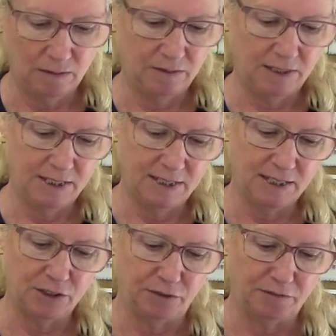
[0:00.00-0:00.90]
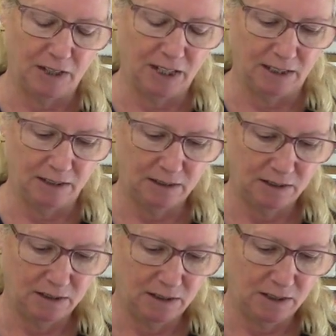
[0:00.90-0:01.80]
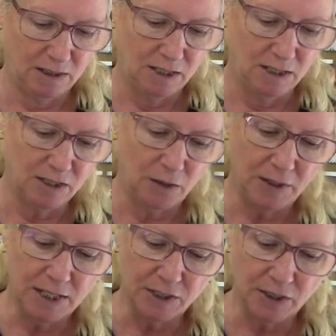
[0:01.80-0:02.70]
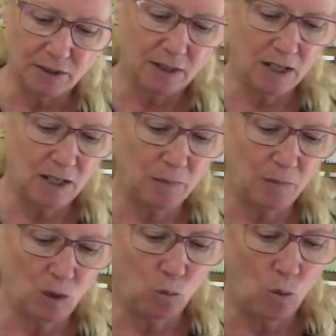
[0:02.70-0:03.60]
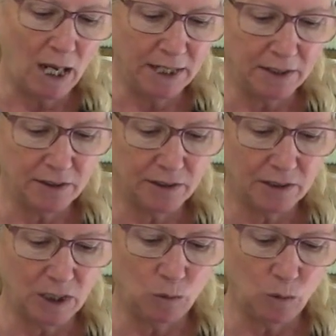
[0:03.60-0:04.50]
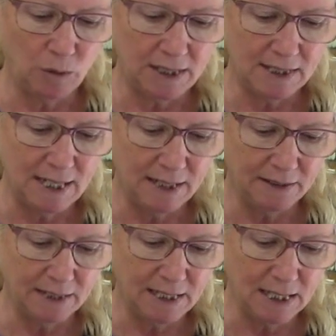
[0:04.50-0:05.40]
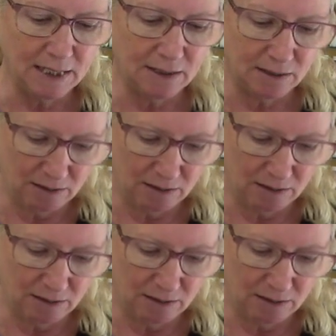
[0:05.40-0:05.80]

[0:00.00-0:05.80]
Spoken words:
These things are fun. So these are wire that will withstand the heat